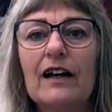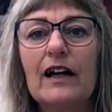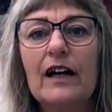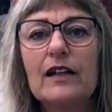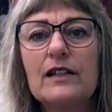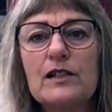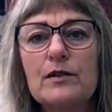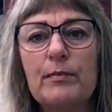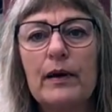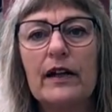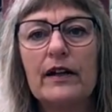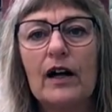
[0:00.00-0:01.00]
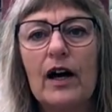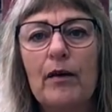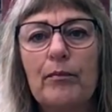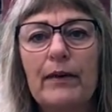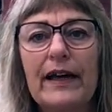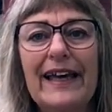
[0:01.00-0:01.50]
I spun
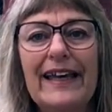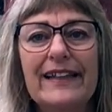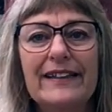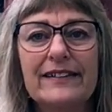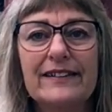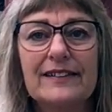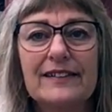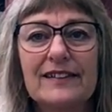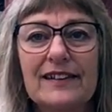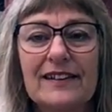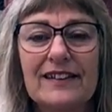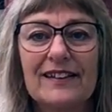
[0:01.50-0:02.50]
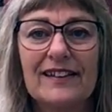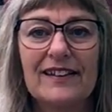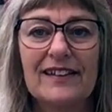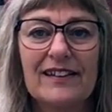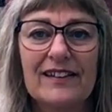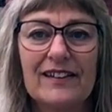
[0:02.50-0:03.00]
up 8
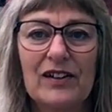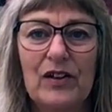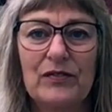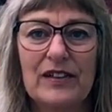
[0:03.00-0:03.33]
of